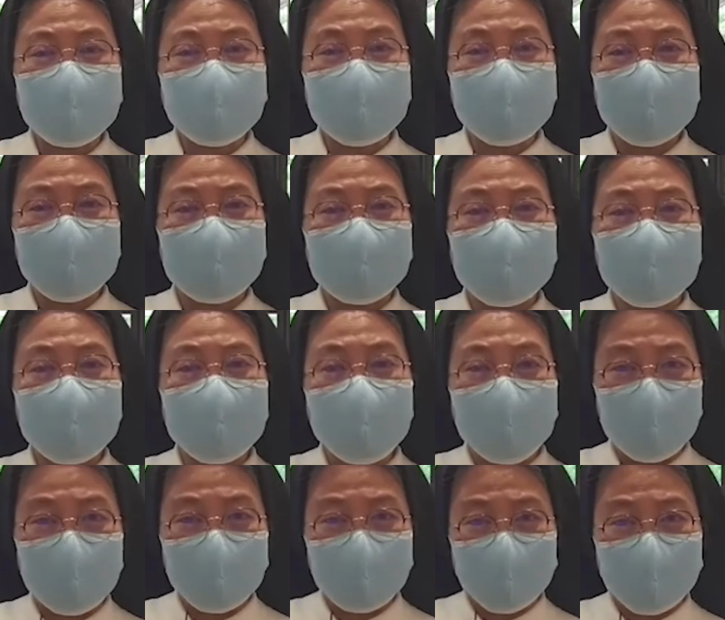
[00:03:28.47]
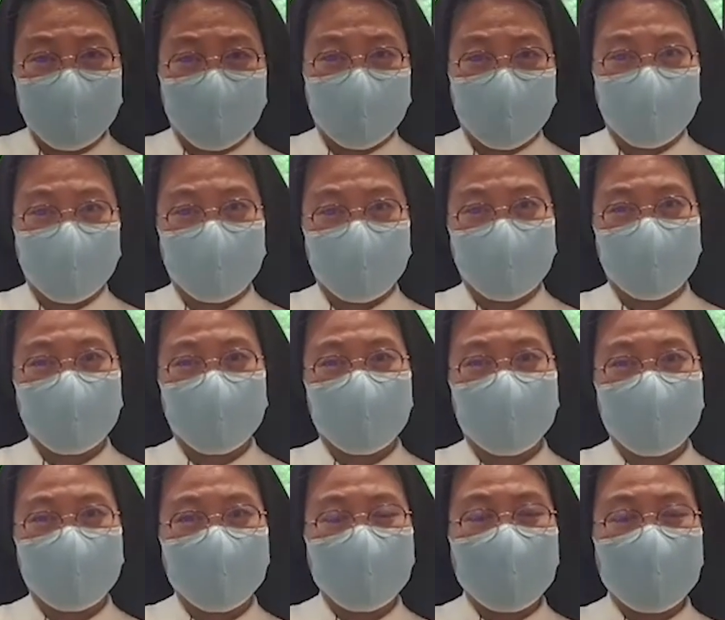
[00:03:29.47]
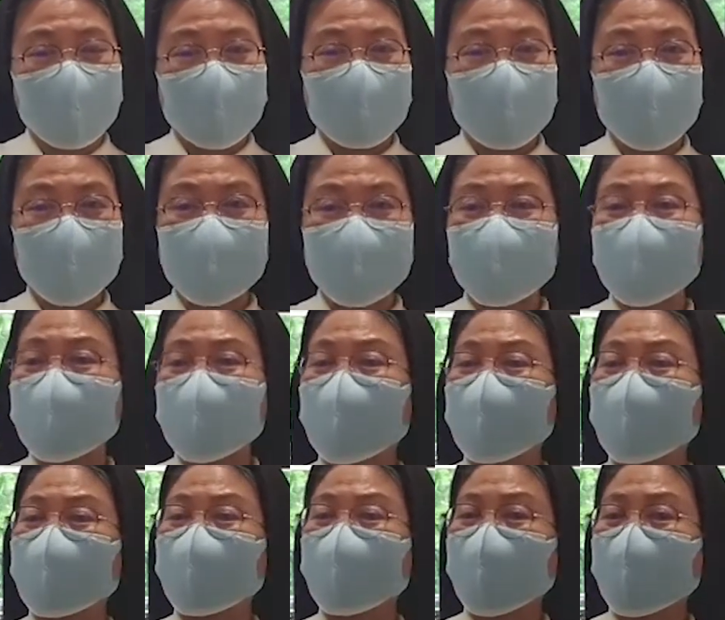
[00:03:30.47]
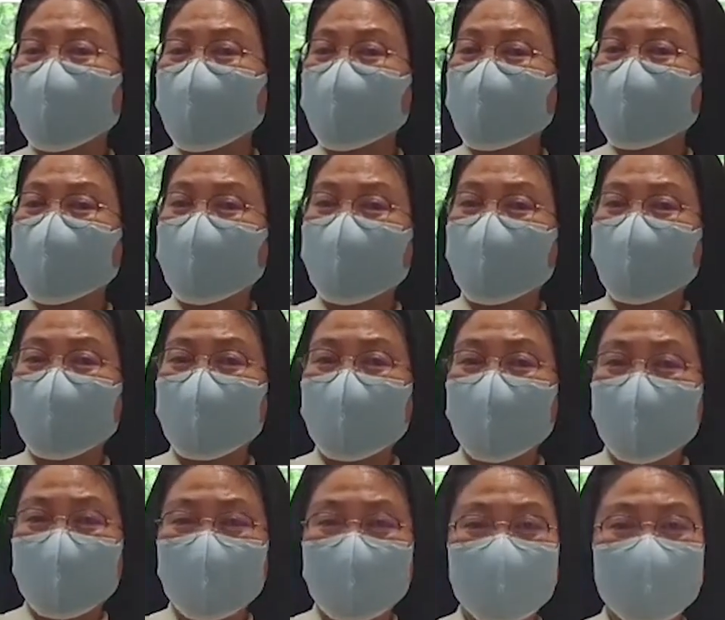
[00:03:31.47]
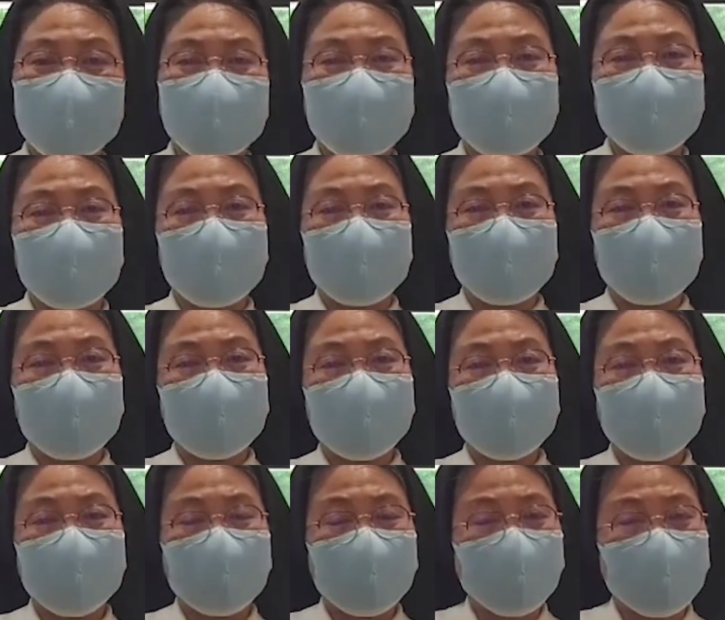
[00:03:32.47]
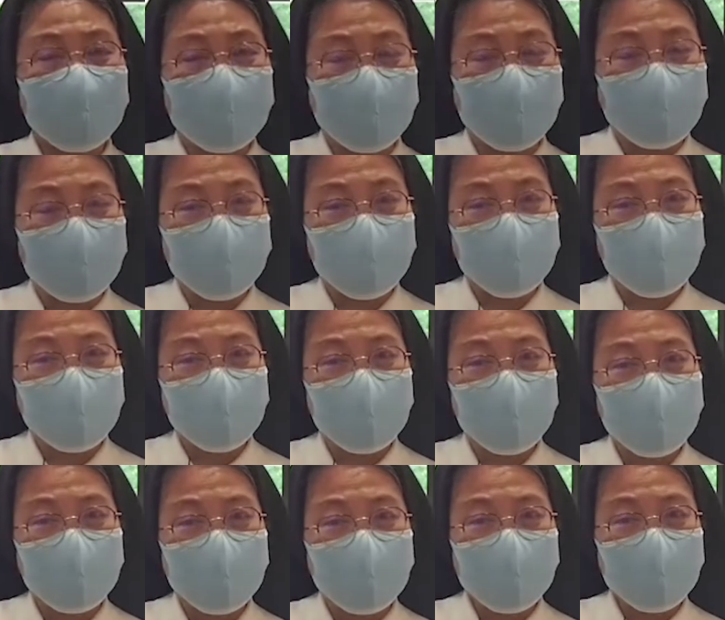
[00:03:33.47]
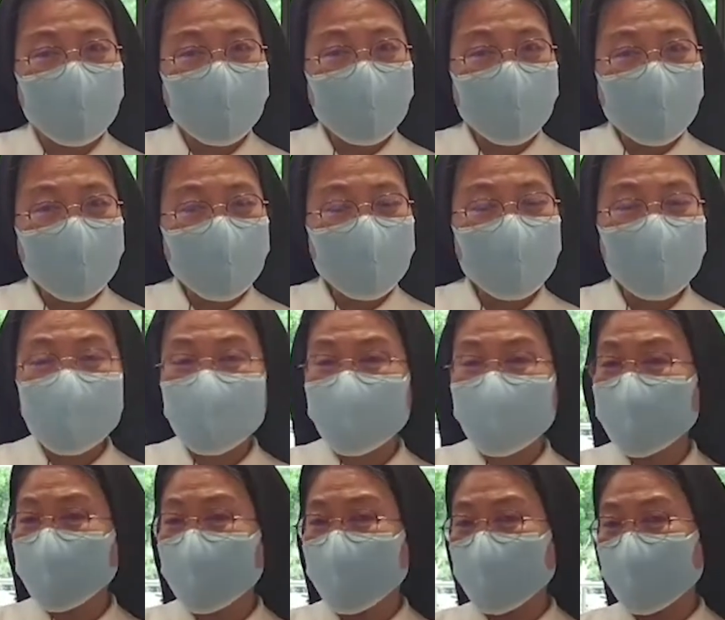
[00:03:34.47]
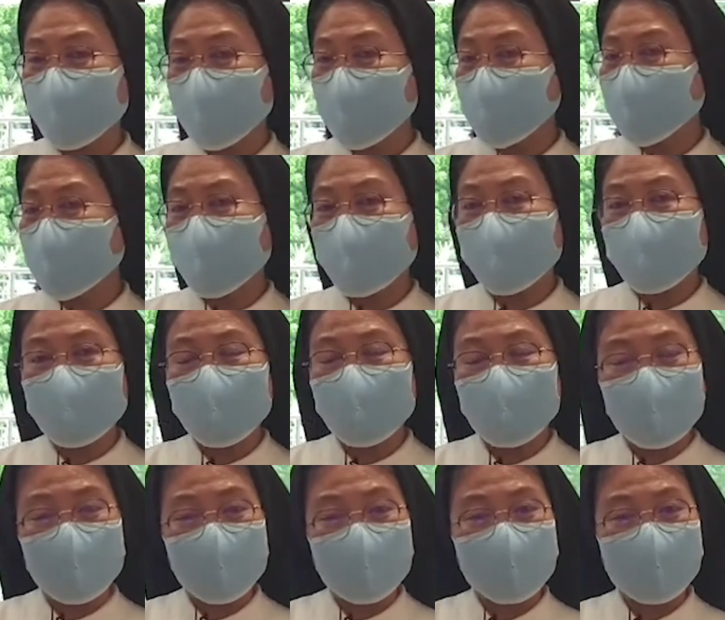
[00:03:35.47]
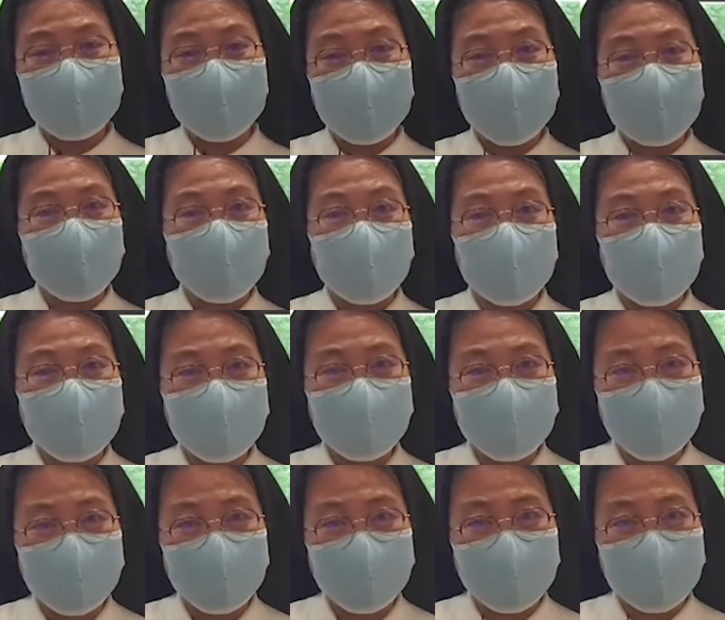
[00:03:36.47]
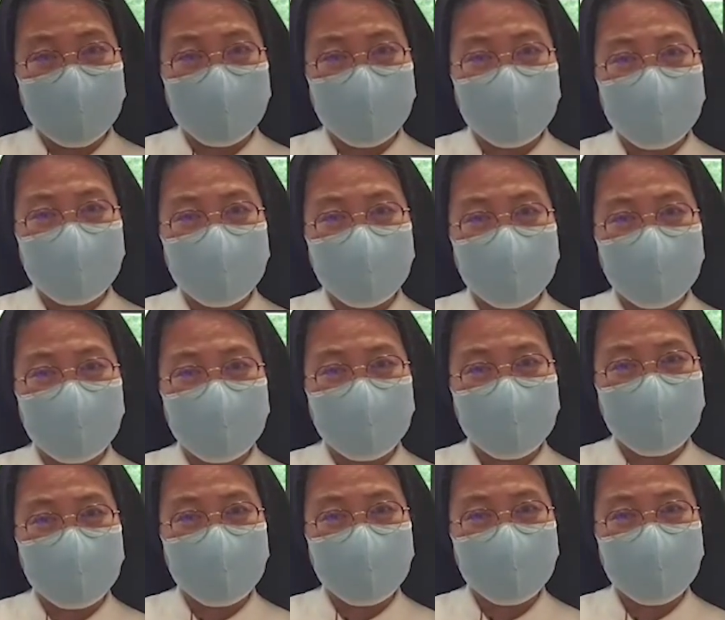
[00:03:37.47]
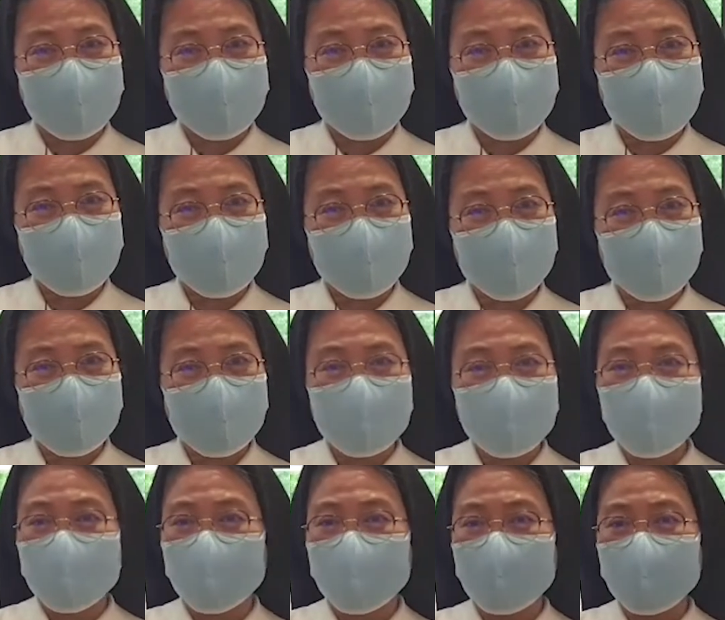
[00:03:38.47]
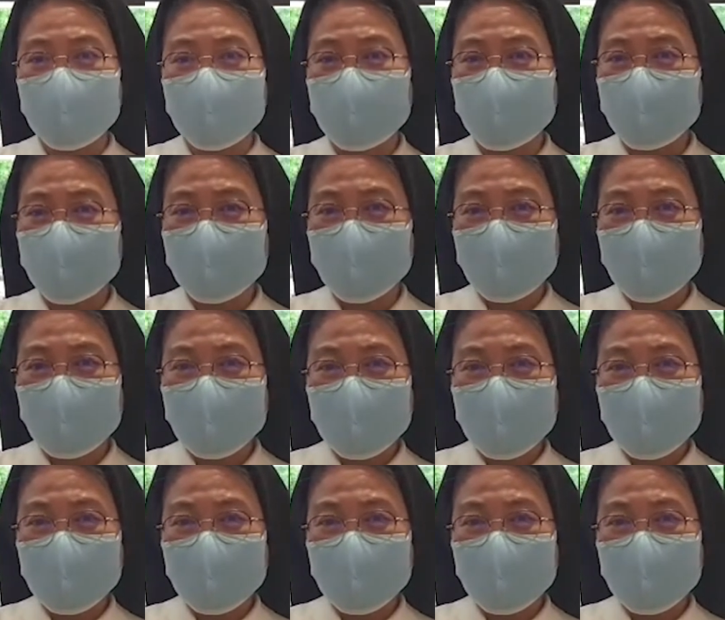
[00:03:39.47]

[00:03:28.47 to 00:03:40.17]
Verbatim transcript: And the wisdom is not learned in books. Wisdom is not learned in school. Wisdom is not learned from the internet.